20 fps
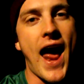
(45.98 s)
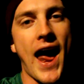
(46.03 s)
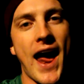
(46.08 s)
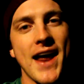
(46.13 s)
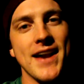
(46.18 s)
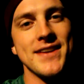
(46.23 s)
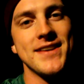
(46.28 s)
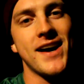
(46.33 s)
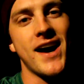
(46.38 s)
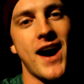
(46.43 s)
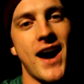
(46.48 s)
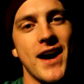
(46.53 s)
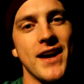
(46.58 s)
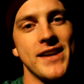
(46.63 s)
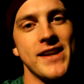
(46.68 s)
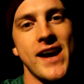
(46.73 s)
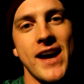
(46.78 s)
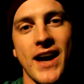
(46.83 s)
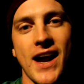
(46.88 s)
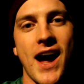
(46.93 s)
And
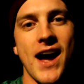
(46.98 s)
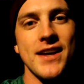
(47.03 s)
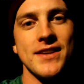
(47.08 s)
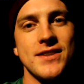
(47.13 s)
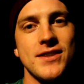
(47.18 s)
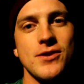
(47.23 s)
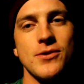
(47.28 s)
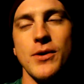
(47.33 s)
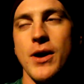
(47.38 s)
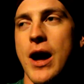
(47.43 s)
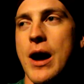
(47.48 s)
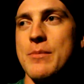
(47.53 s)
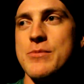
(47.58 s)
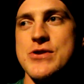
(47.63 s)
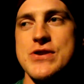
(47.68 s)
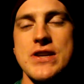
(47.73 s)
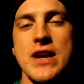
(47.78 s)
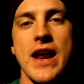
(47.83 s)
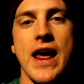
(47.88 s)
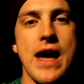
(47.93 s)
uh, yeah, guys, I'm
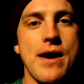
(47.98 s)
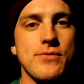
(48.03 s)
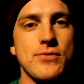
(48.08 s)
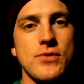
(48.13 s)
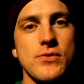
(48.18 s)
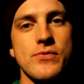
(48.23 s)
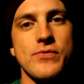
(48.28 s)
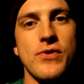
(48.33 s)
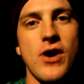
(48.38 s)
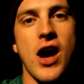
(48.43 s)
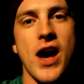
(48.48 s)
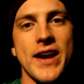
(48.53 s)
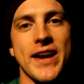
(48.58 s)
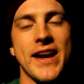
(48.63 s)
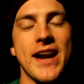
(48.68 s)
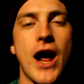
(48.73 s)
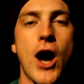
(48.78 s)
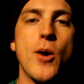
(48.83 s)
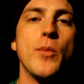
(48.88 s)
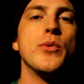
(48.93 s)
just gonna have some fun
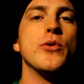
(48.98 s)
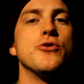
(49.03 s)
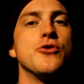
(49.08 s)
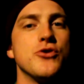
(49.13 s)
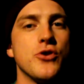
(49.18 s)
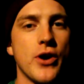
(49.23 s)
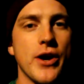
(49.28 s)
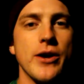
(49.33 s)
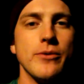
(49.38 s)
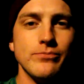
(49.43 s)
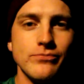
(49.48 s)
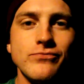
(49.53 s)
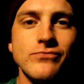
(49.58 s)
and I hope you enjoy